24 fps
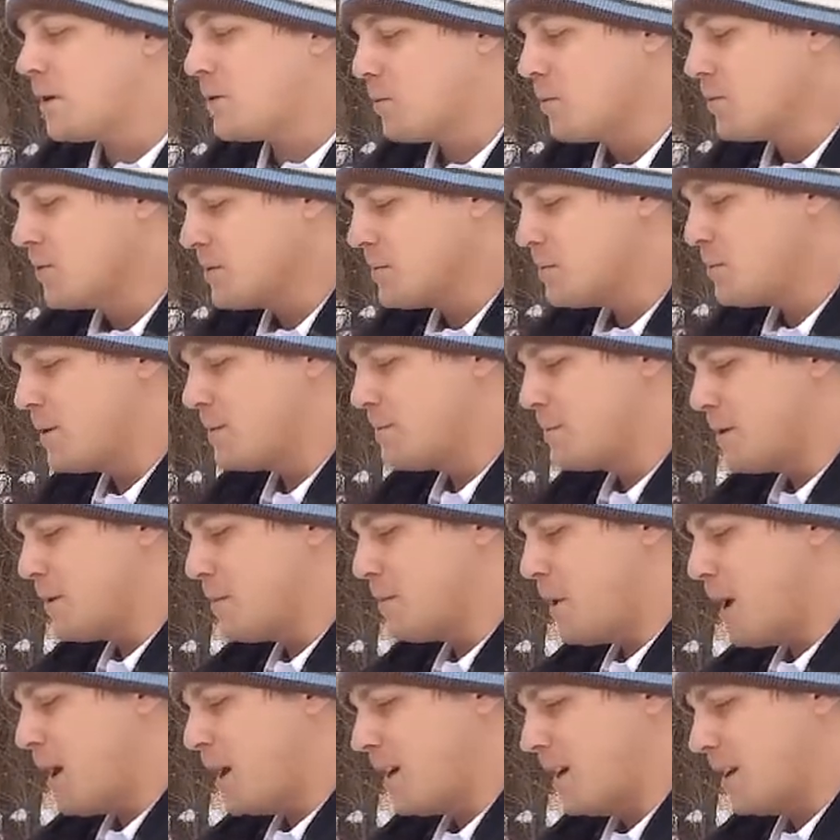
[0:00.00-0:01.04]
We'll just put them in your
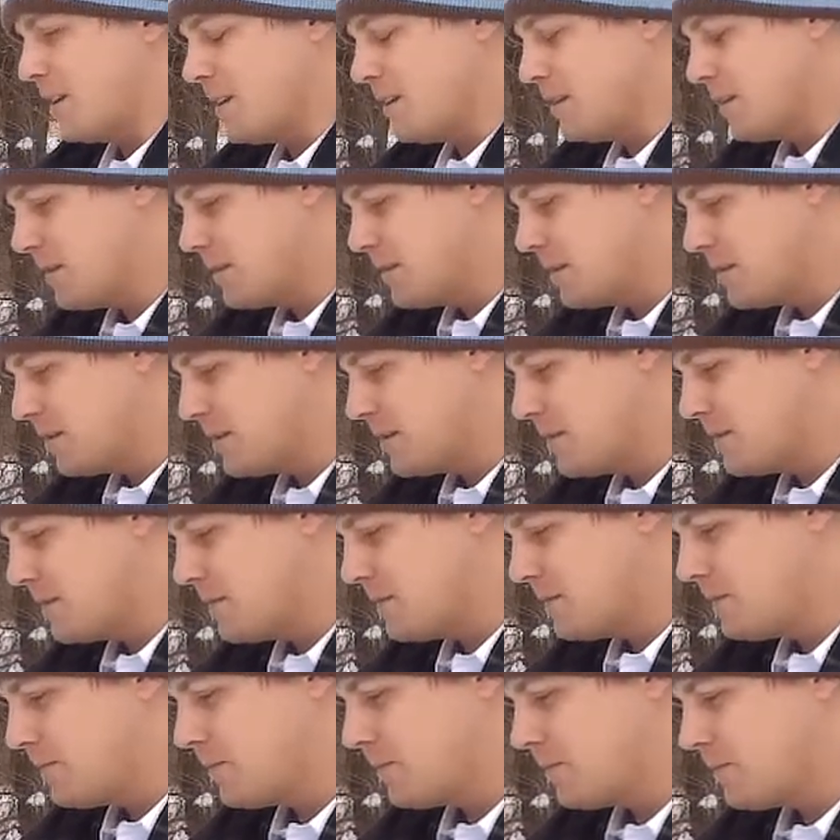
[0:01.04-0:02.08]
pocket.
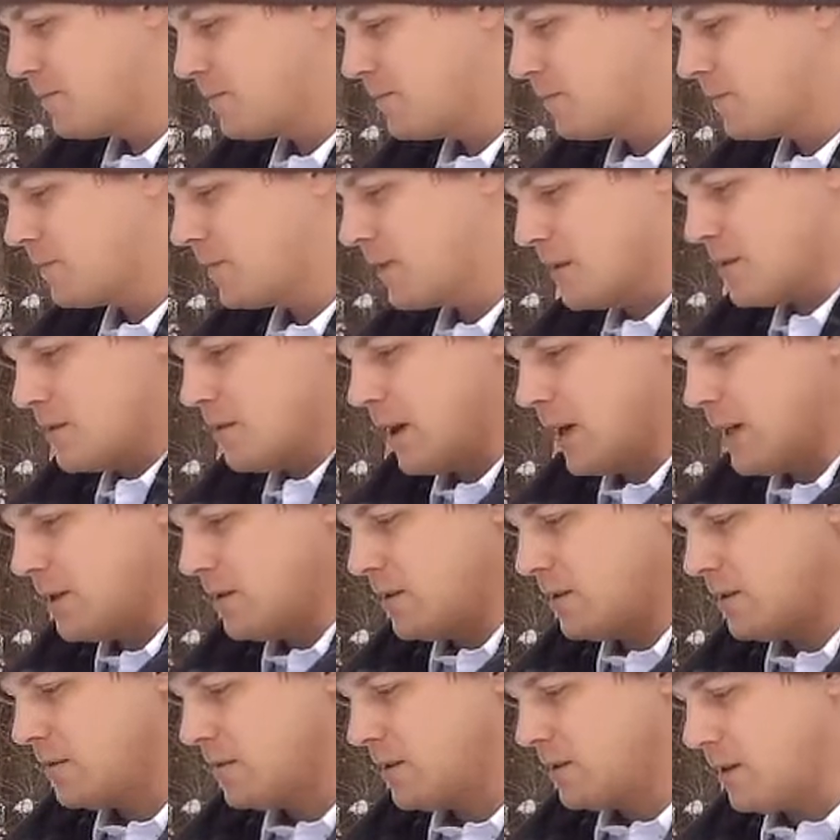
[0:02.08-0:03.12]
That's what I
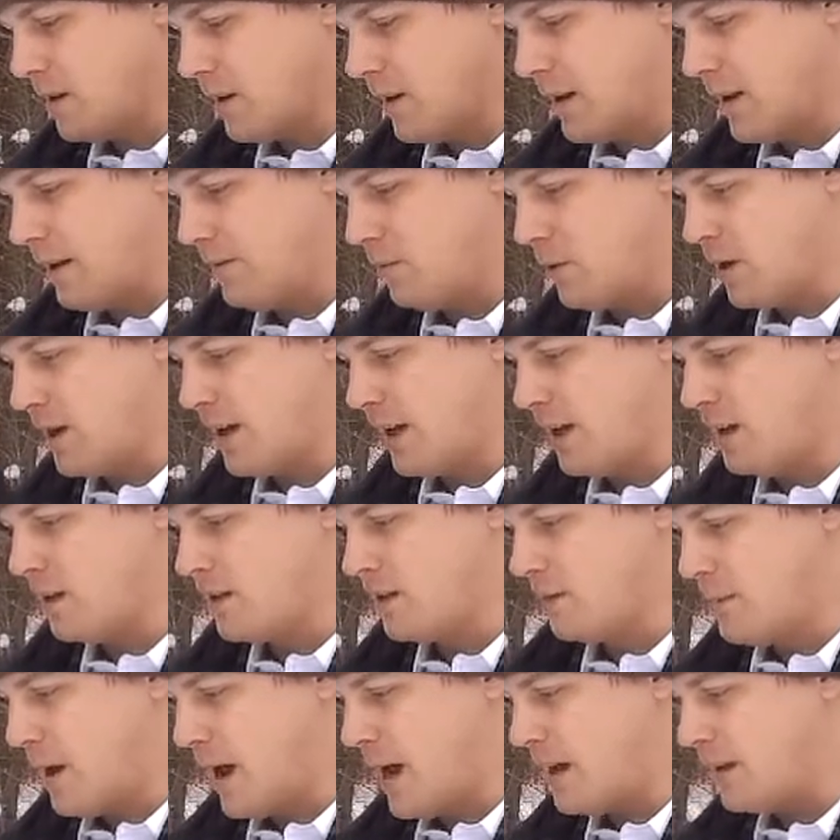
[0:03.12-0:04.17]
do. You know, I have one hand on
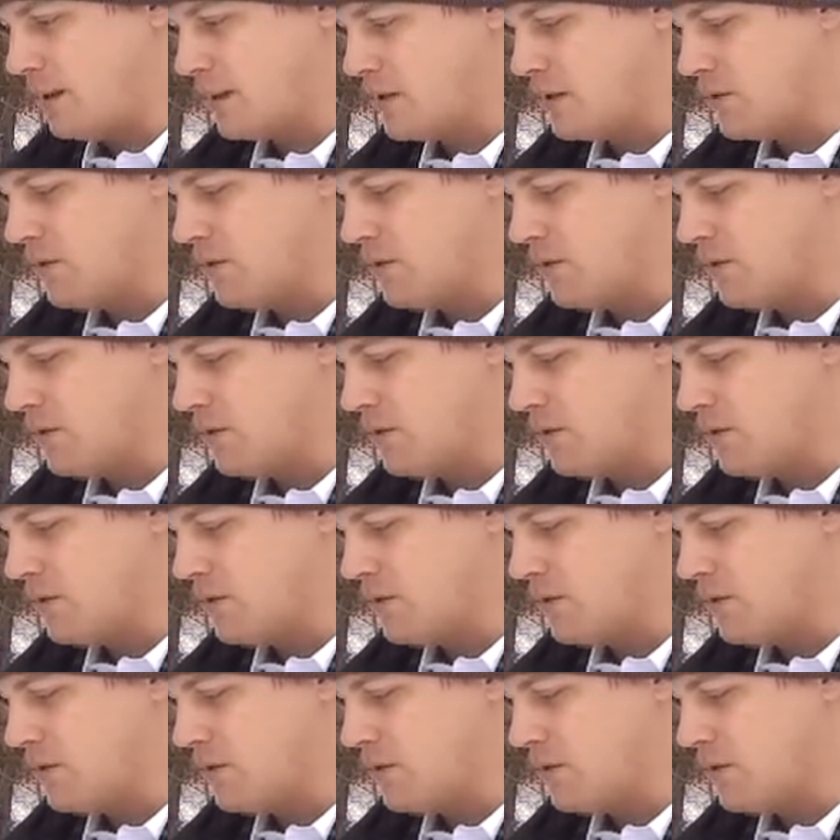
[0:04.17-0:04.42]
the mic that's